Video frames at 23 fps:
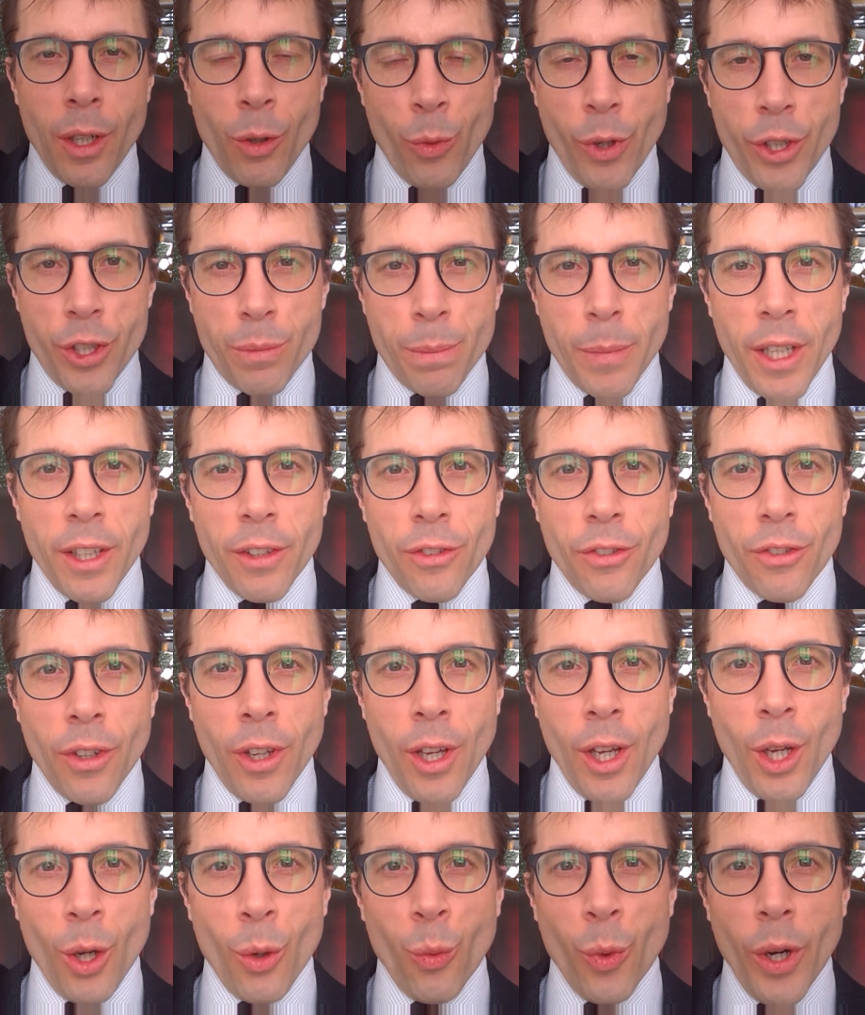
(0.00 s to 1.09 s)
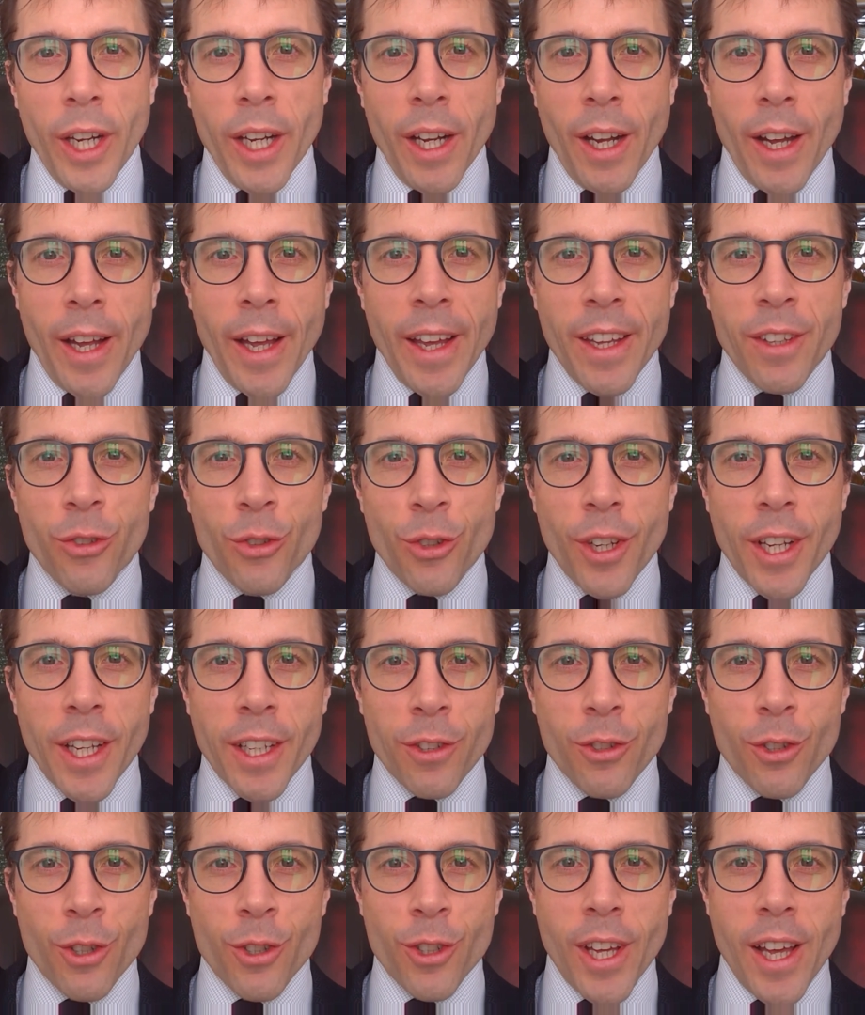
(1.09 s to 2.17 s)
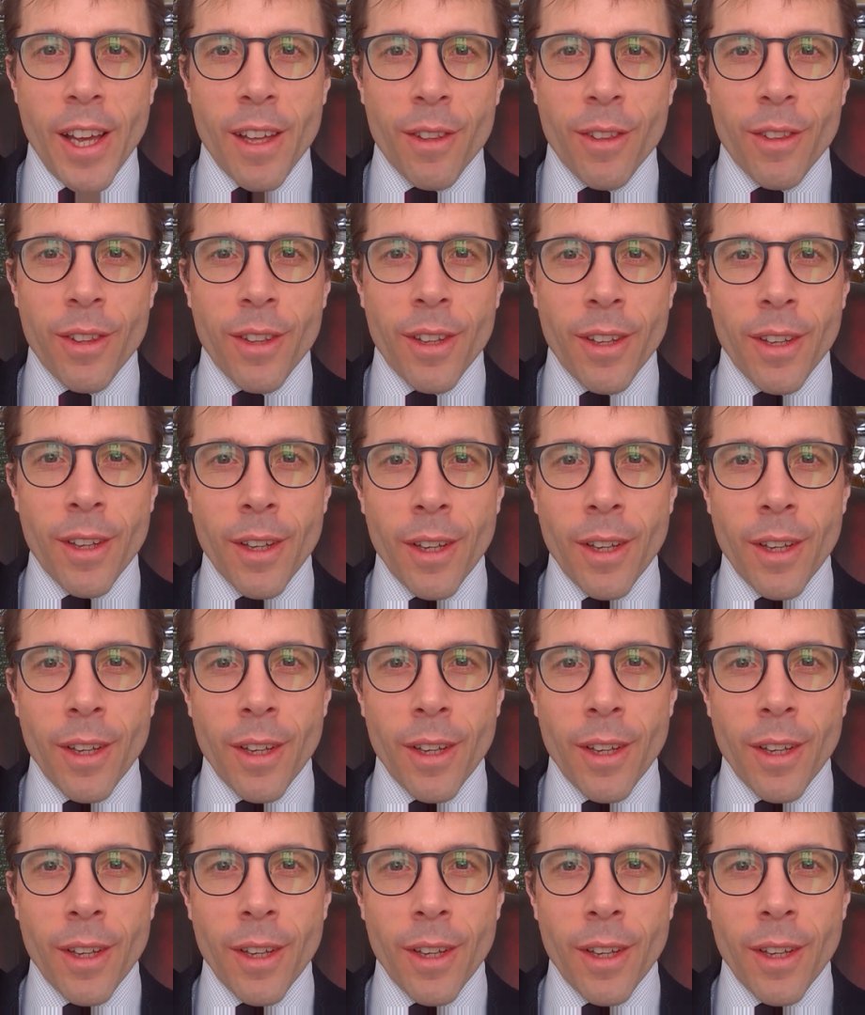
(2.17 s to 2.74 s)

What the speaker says: which means, we are hastening to death,